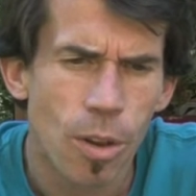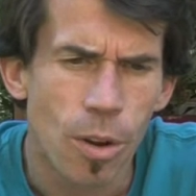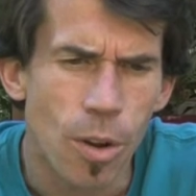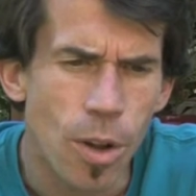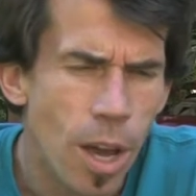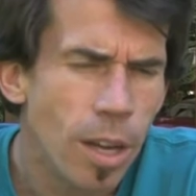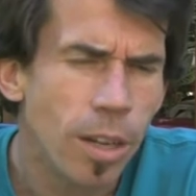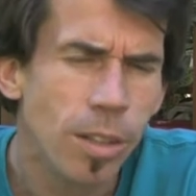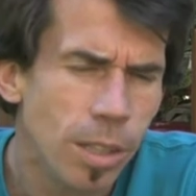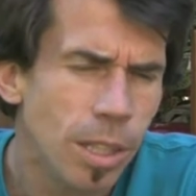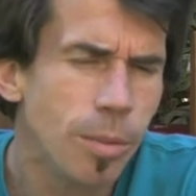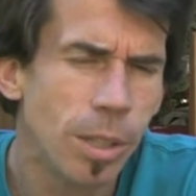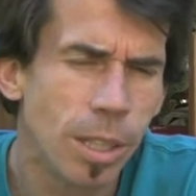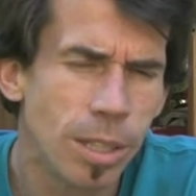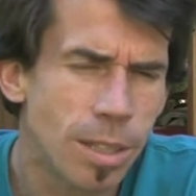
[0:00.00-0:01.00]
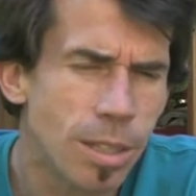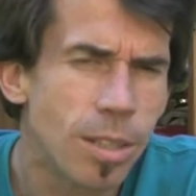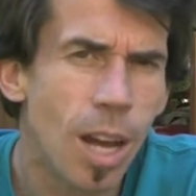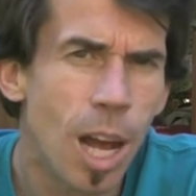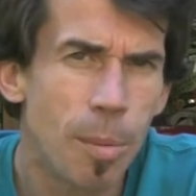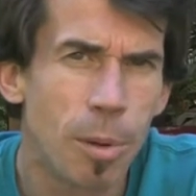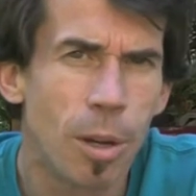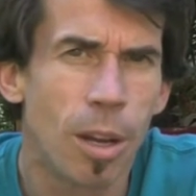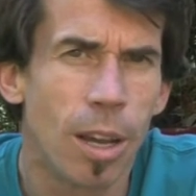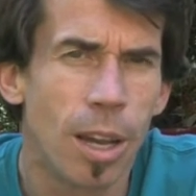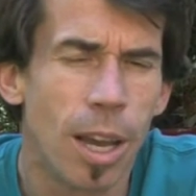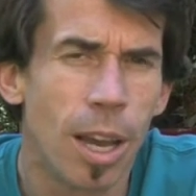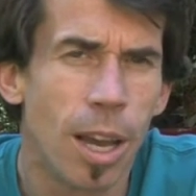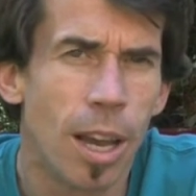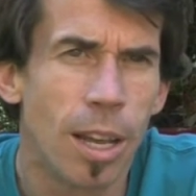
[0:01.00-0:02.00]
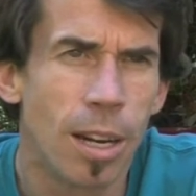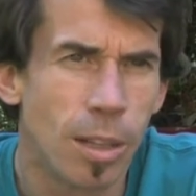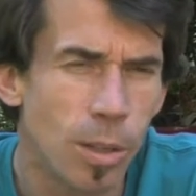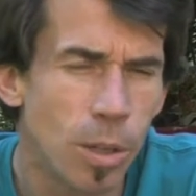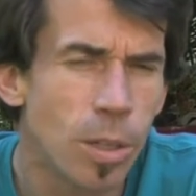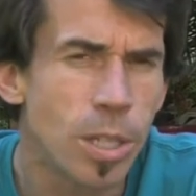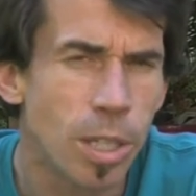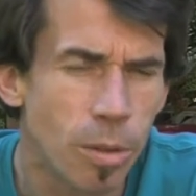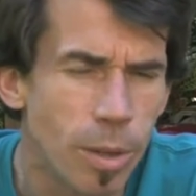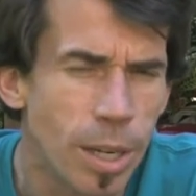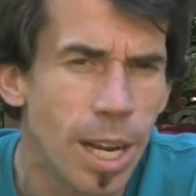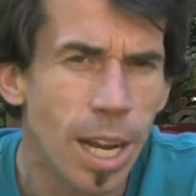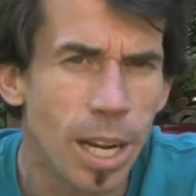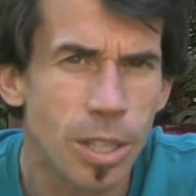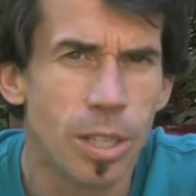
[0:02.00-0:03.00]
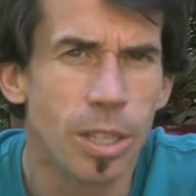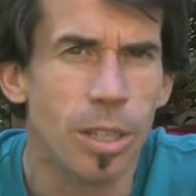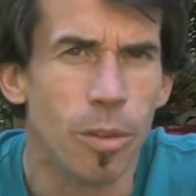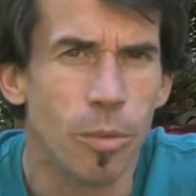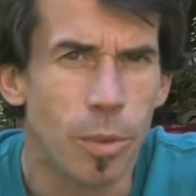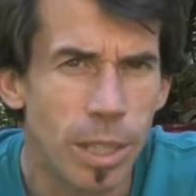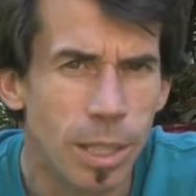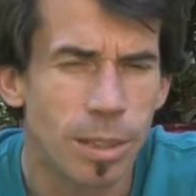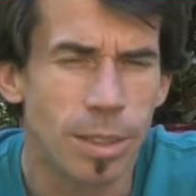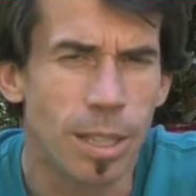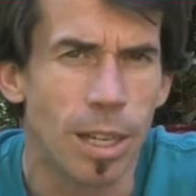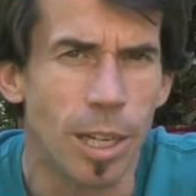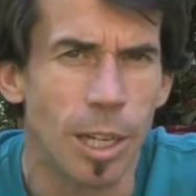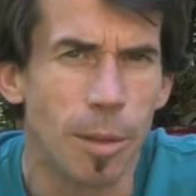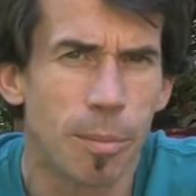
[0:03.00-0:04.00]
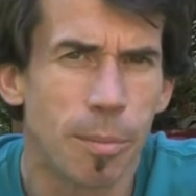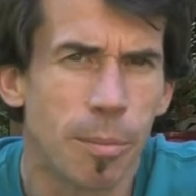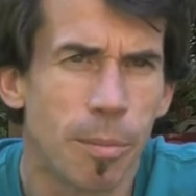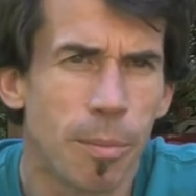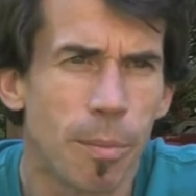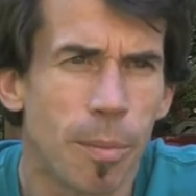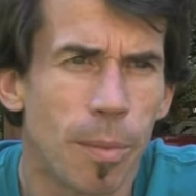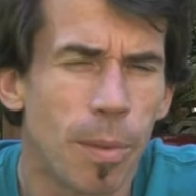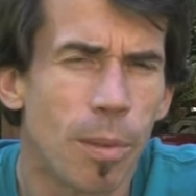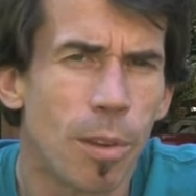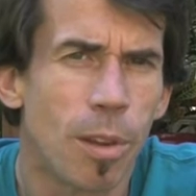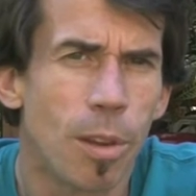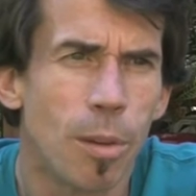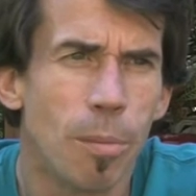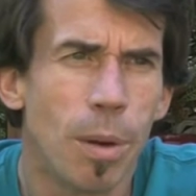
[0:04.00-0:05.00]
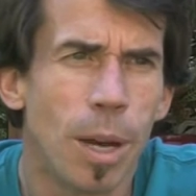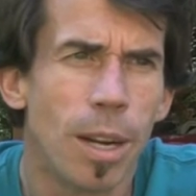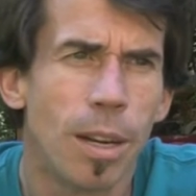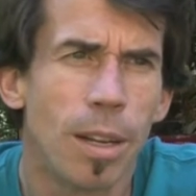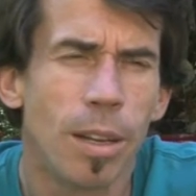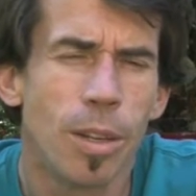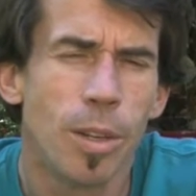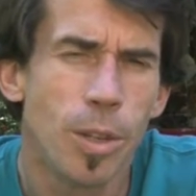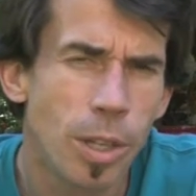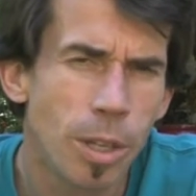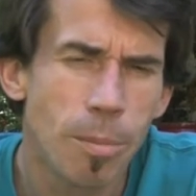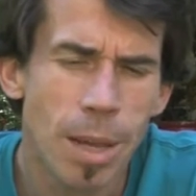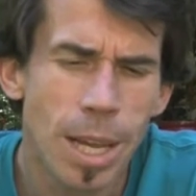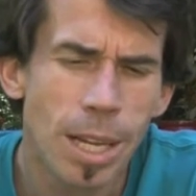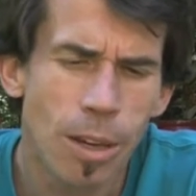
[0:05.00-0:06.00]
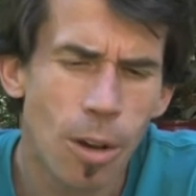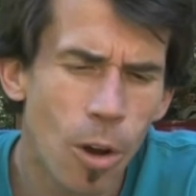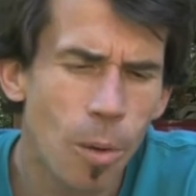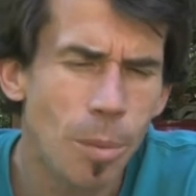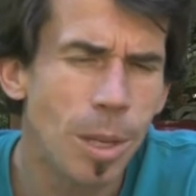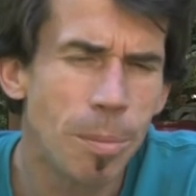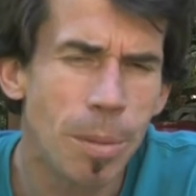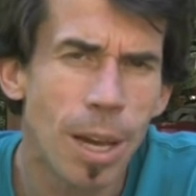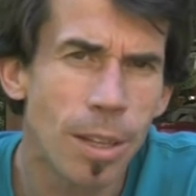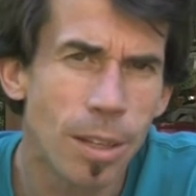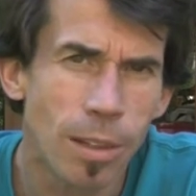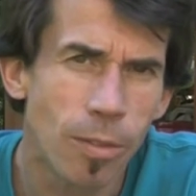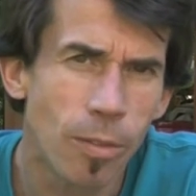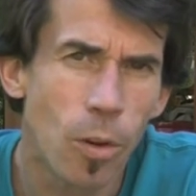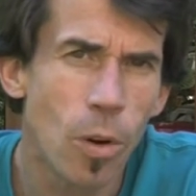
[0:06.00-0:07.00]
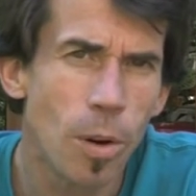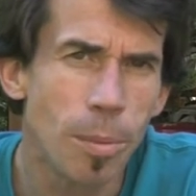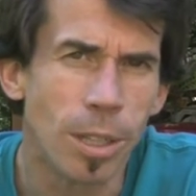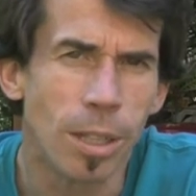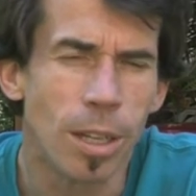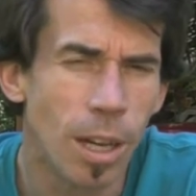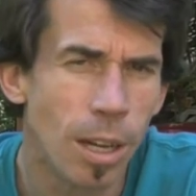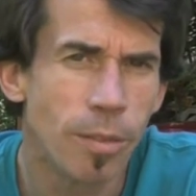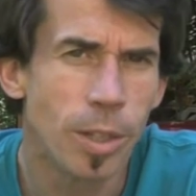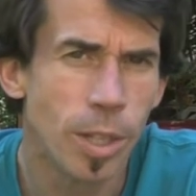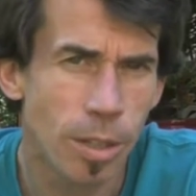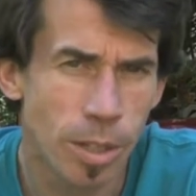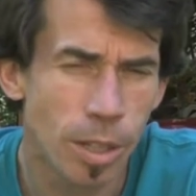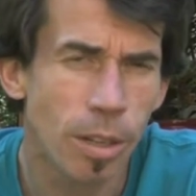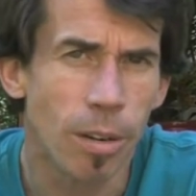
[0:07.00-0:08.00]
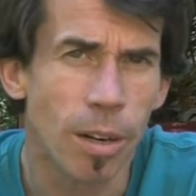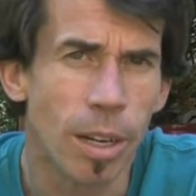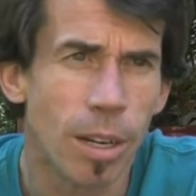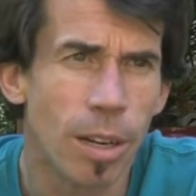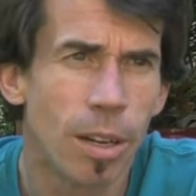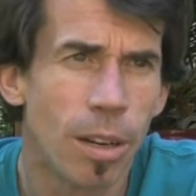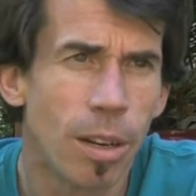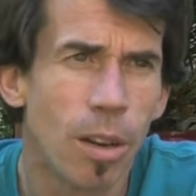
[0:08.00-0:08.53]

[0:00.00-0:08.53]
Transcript: not only will it stop a, an allergic reaction in real time. But you can make a homeopathic formula of your urine